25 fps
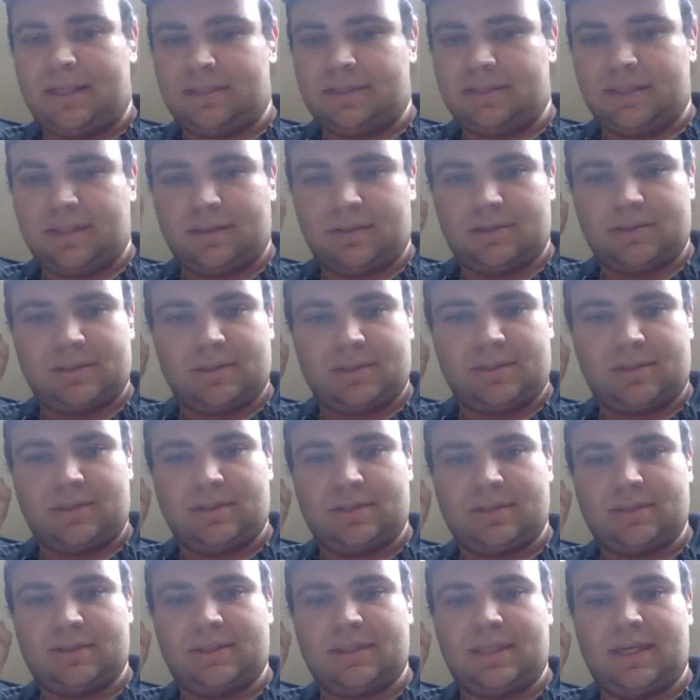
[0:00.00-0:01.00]

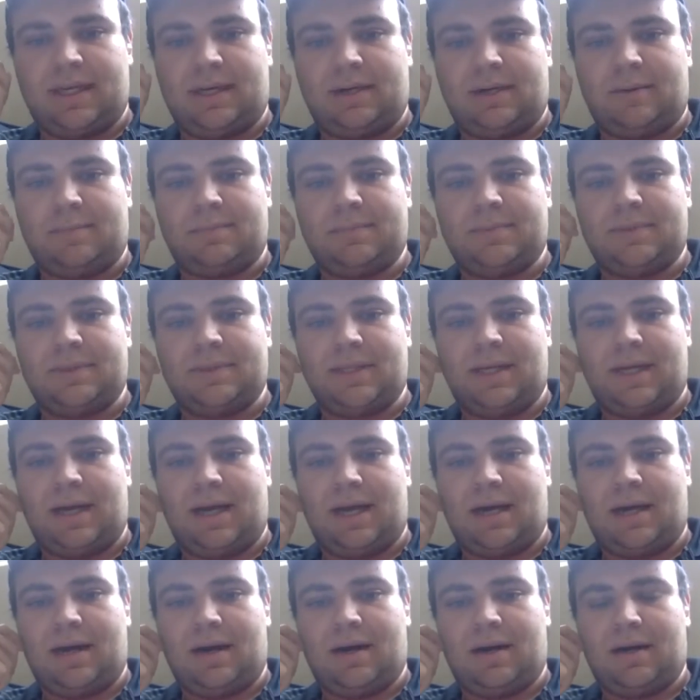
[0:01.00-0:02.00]
social, it's helped
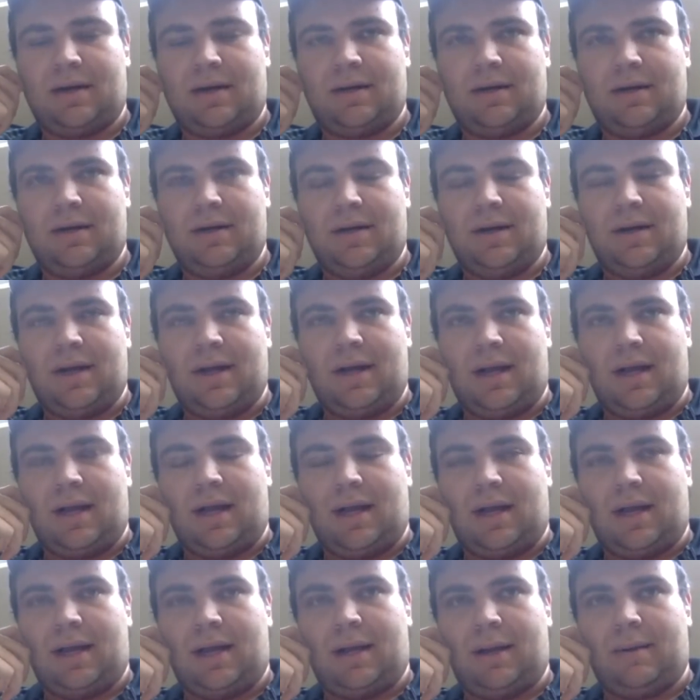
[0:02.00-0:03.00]
our
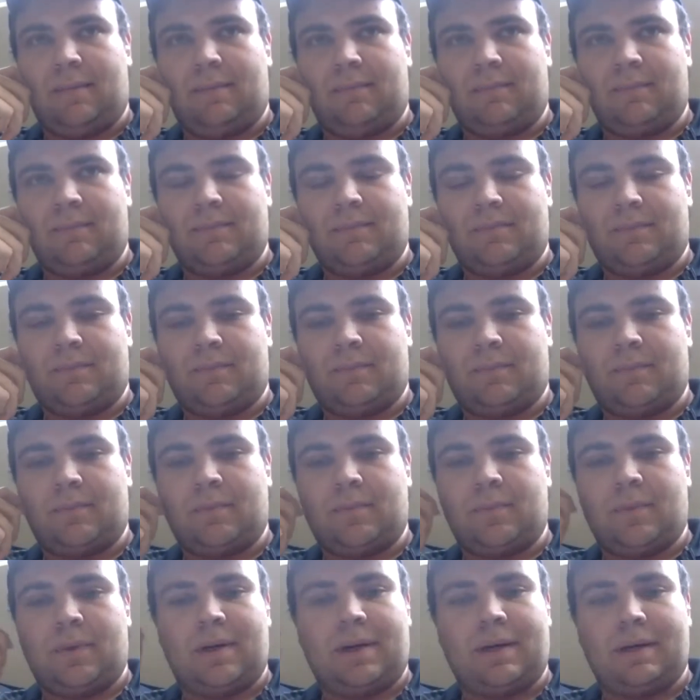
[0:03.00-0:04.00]
um,
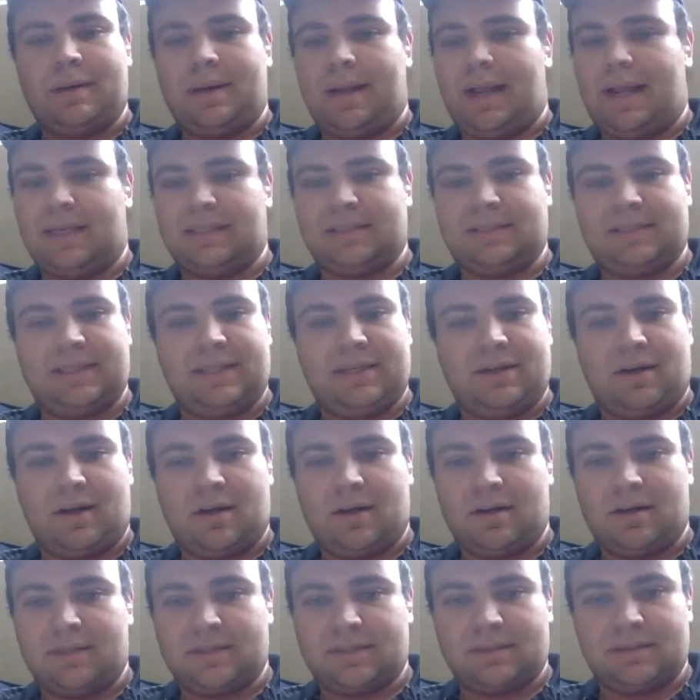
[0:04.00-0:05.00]

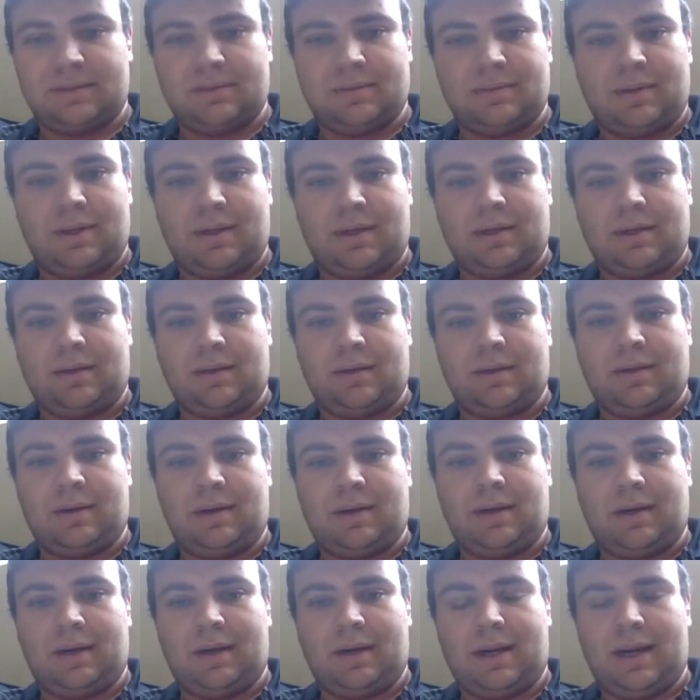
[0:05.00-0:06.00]
SDRs
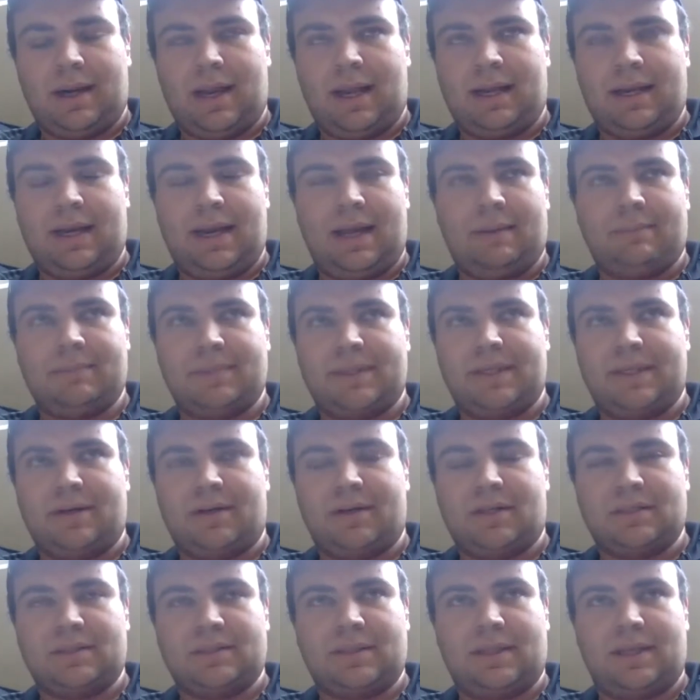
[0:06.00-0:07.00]
and
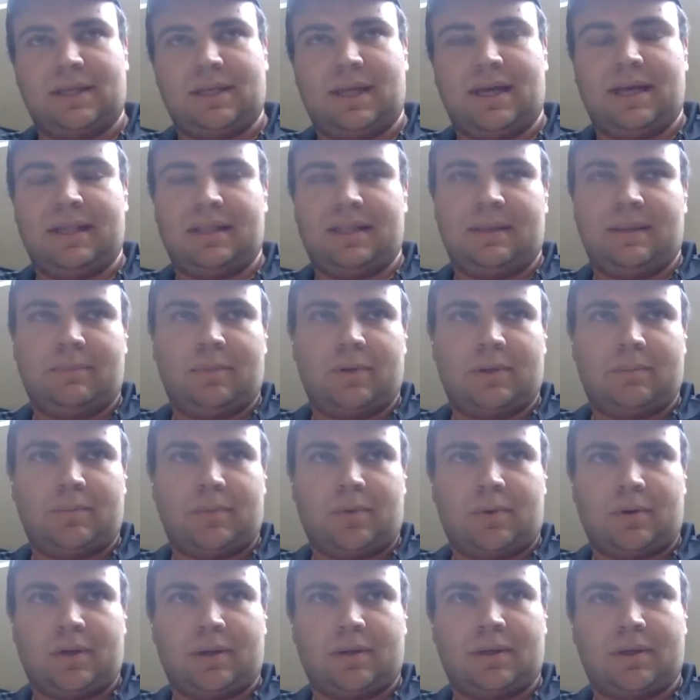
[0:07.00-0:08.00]
MDRs, align them with
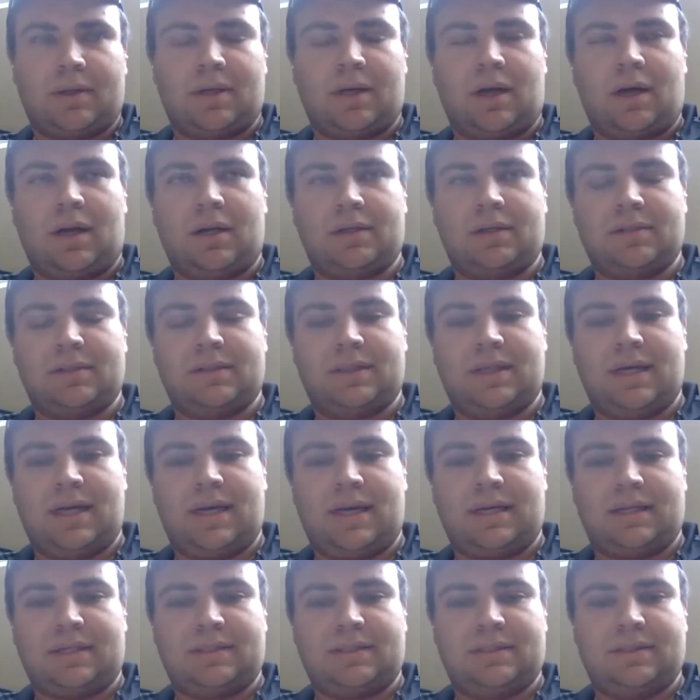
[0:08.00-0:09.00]
more
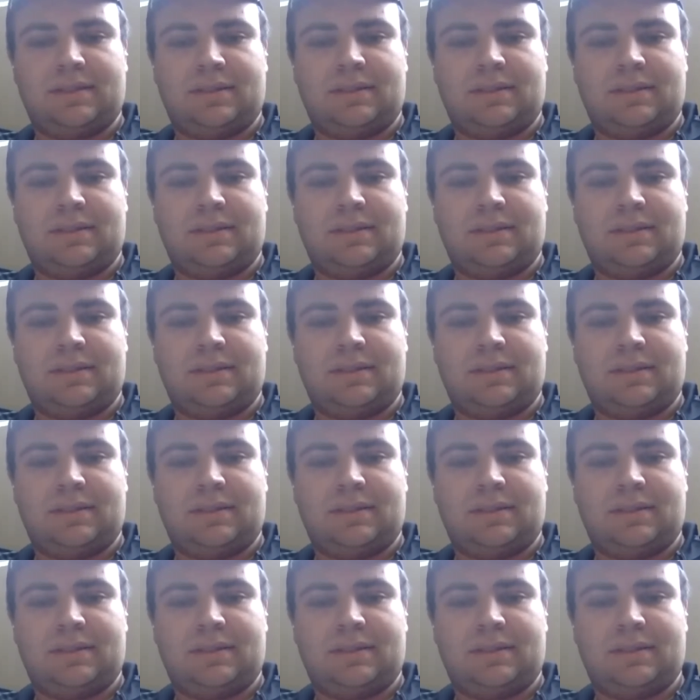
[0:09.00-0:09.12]
content